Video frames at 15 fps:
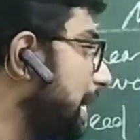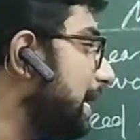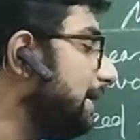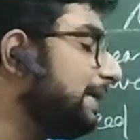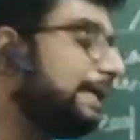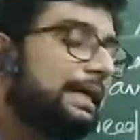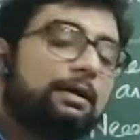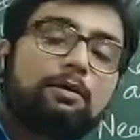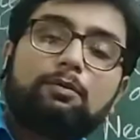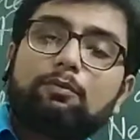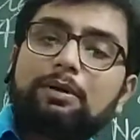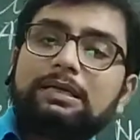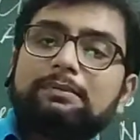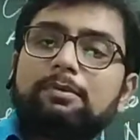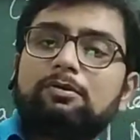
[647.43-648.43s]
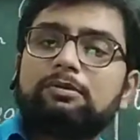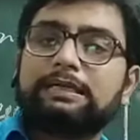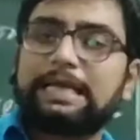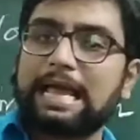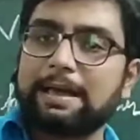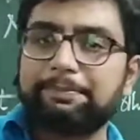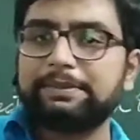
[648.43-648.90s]
And what
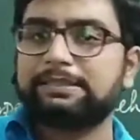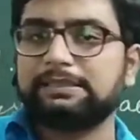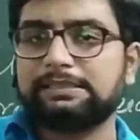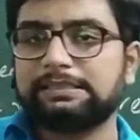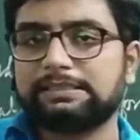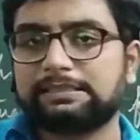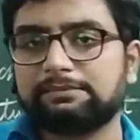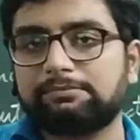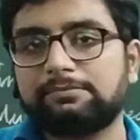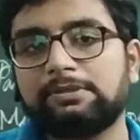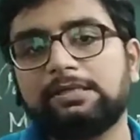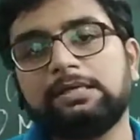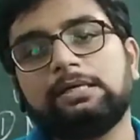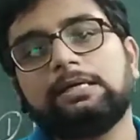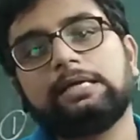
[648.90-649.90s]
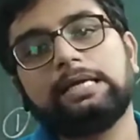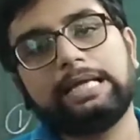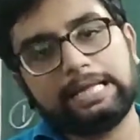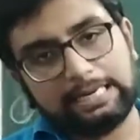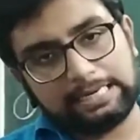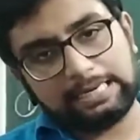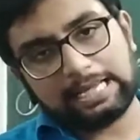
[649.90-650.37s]
about capitalism?
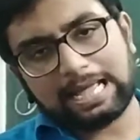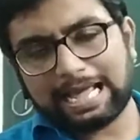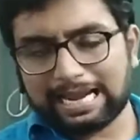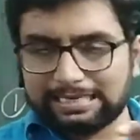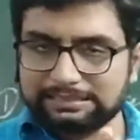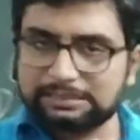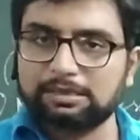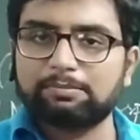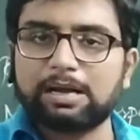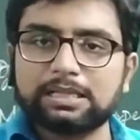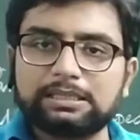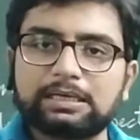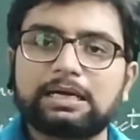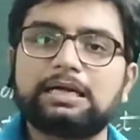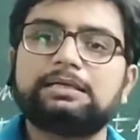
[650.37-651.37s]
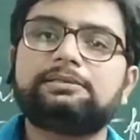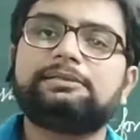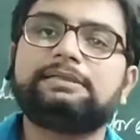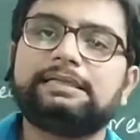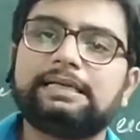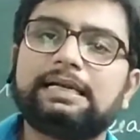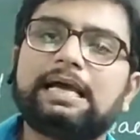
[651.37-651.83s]
India and some other
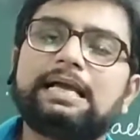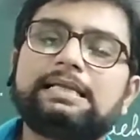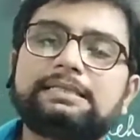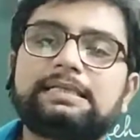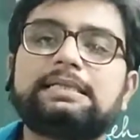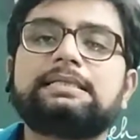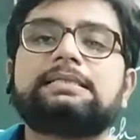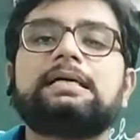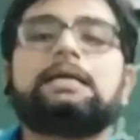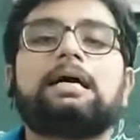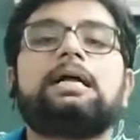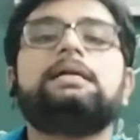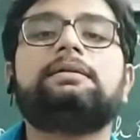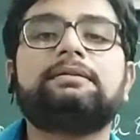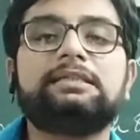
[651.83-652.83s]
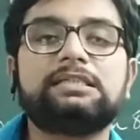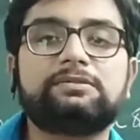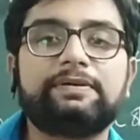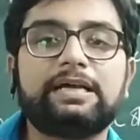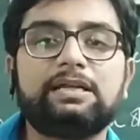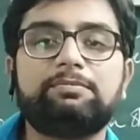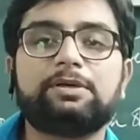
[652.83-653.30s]
country realized, since the country is
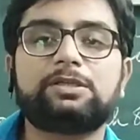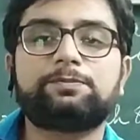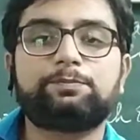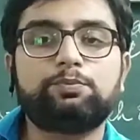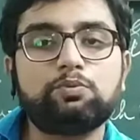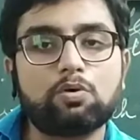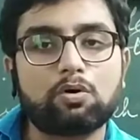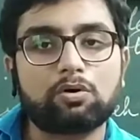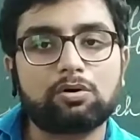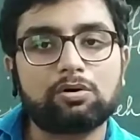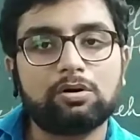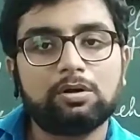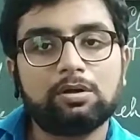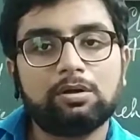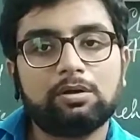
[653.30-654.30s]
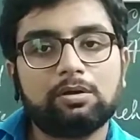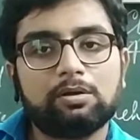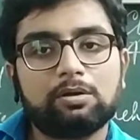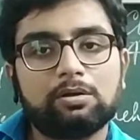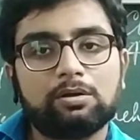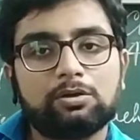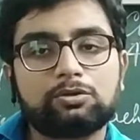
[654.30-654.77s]
very much poor,
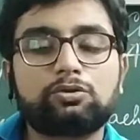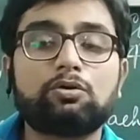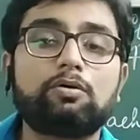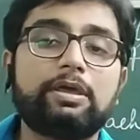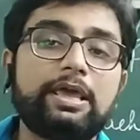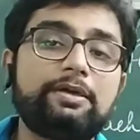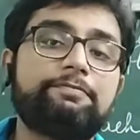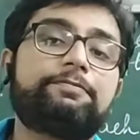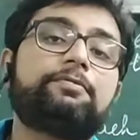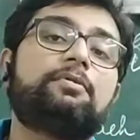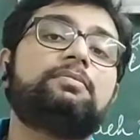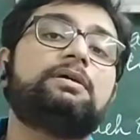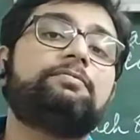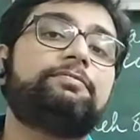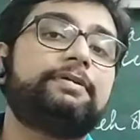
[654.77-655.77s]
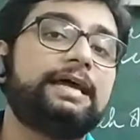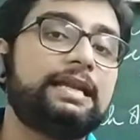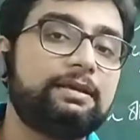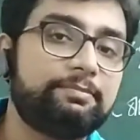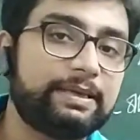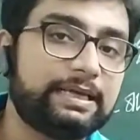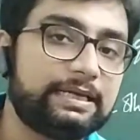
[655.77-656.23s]
so if from the
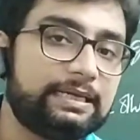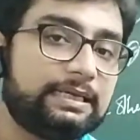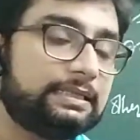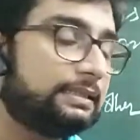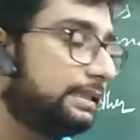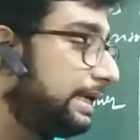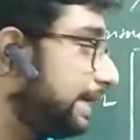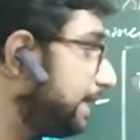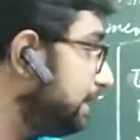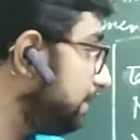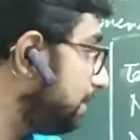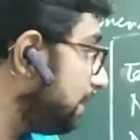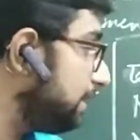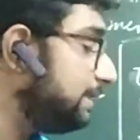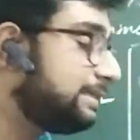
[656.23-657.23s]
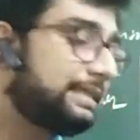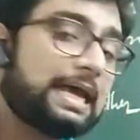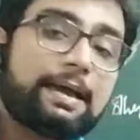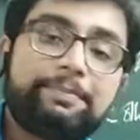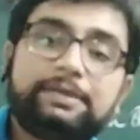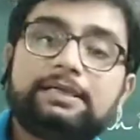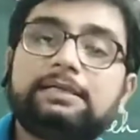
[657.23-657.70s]
very beginning they encourage
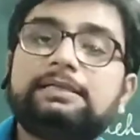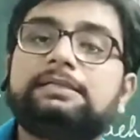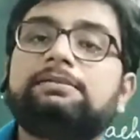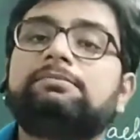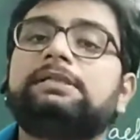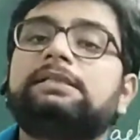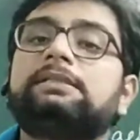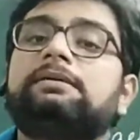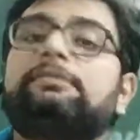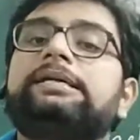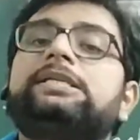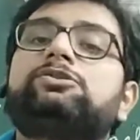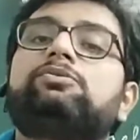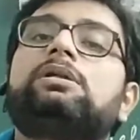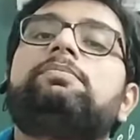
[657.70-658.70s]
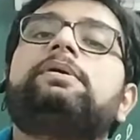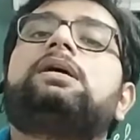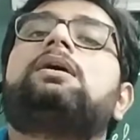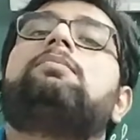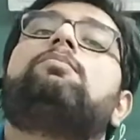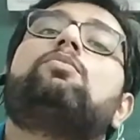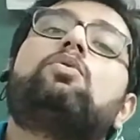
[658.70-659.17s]
capitalism, then the rich will
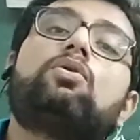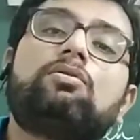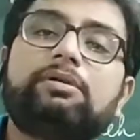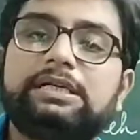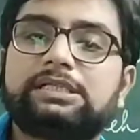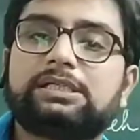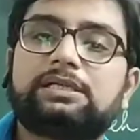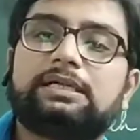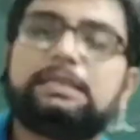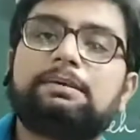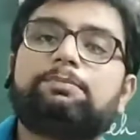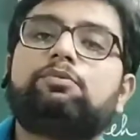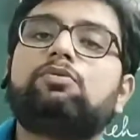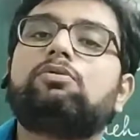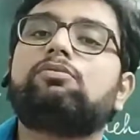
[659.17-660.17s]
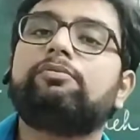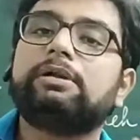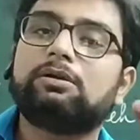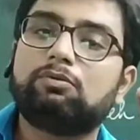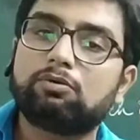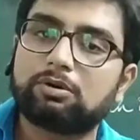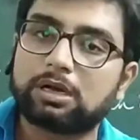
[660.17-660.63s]
become more richer and the poor
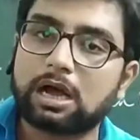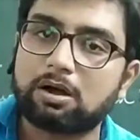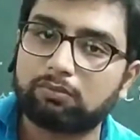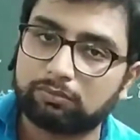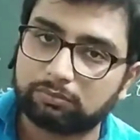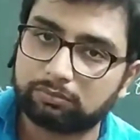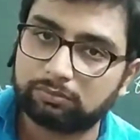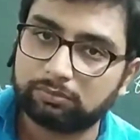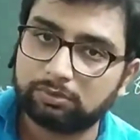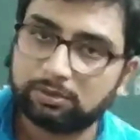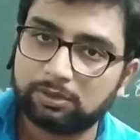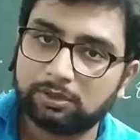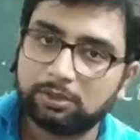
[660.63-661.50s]
will go down.